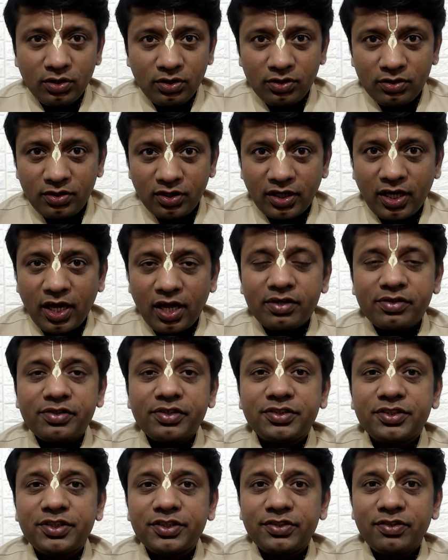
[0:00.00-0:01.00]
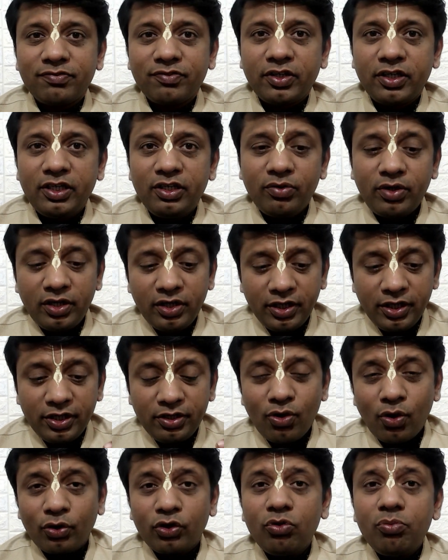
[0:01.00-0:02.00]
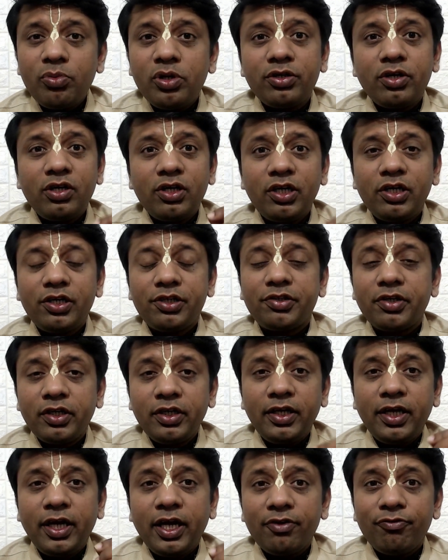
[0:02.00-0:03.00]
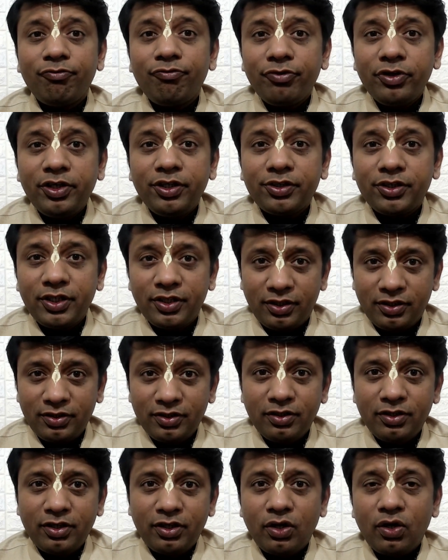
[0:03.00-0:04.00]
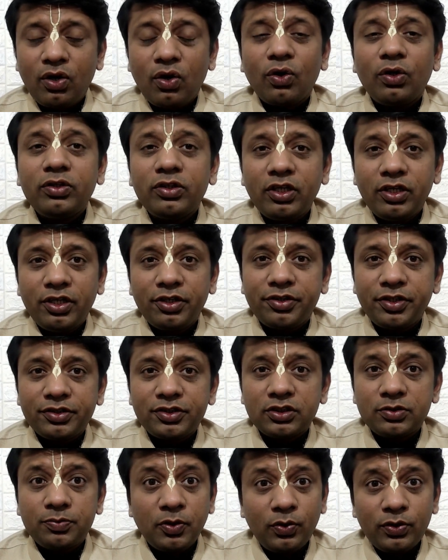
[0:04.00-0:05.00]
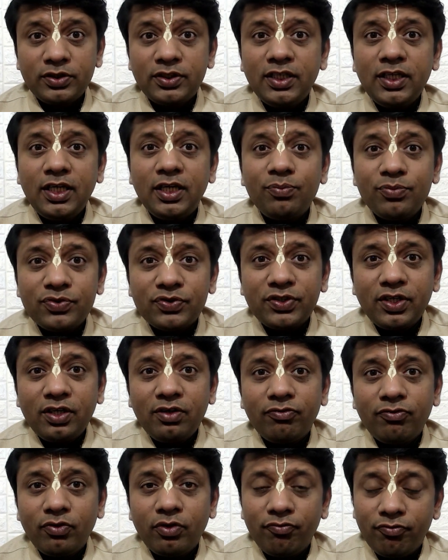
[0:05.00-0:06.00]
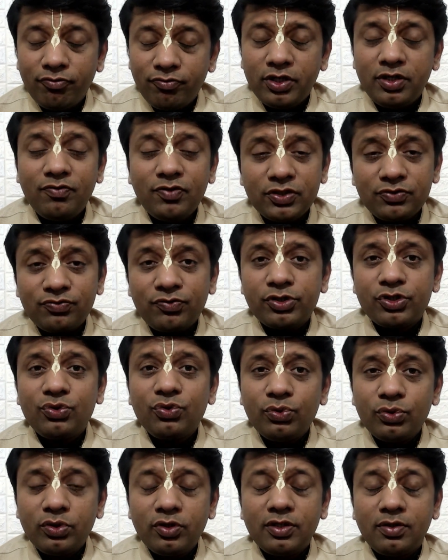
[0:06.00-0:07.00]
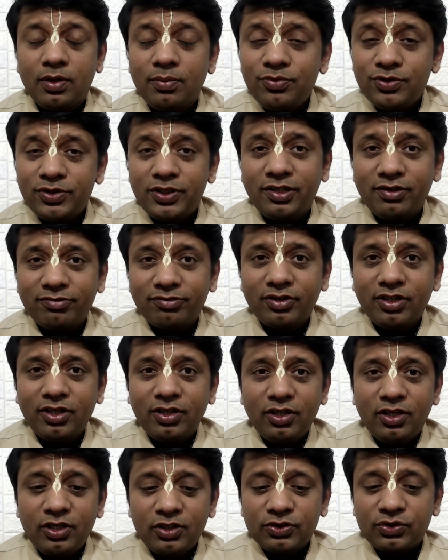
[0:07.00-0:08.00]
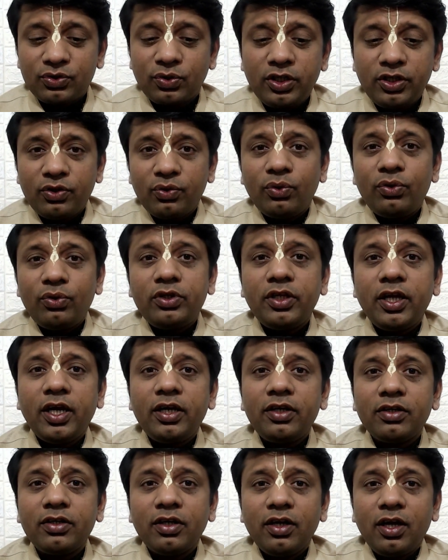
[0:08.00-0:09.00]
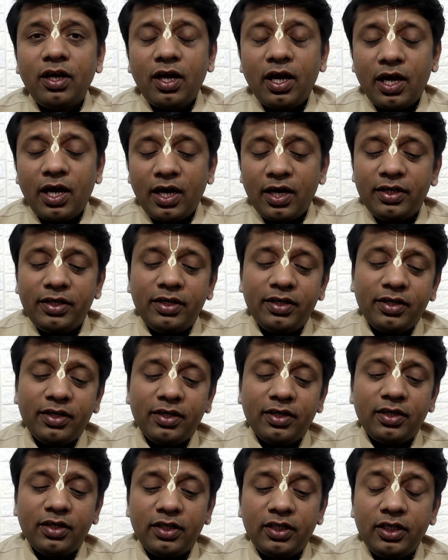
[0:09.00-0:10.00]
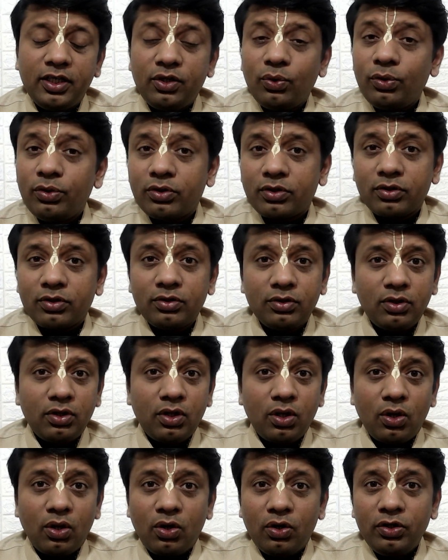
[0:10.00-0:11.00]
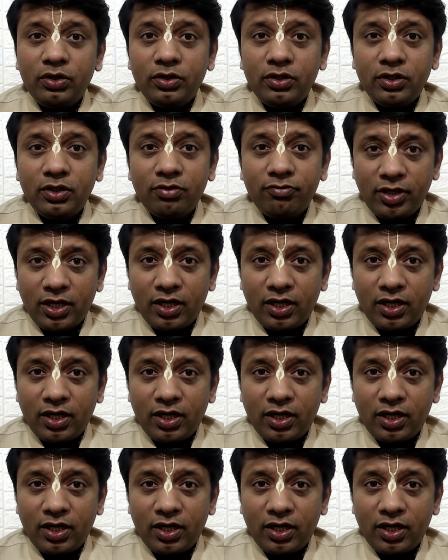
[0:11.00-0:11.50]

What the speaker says: the characteristics of Kali Yuga, and he documented literally everything, all the literatures, because he was Vishnu himself. So he wrote that, and he wrote all the